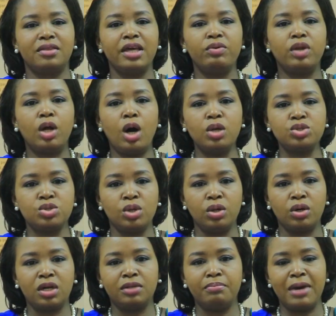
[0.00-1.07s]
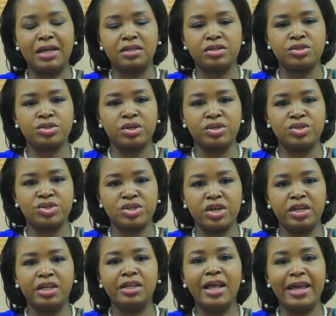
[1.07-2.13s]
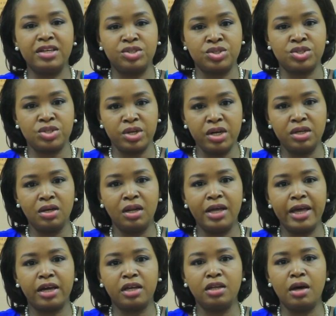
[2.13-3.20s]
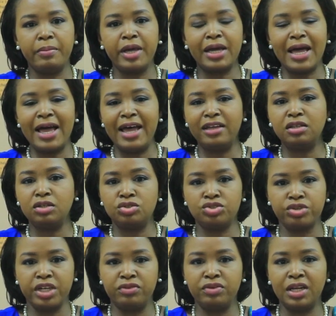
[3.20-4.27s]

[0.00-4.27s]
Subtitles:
They will also look at matters concerning external economic and trade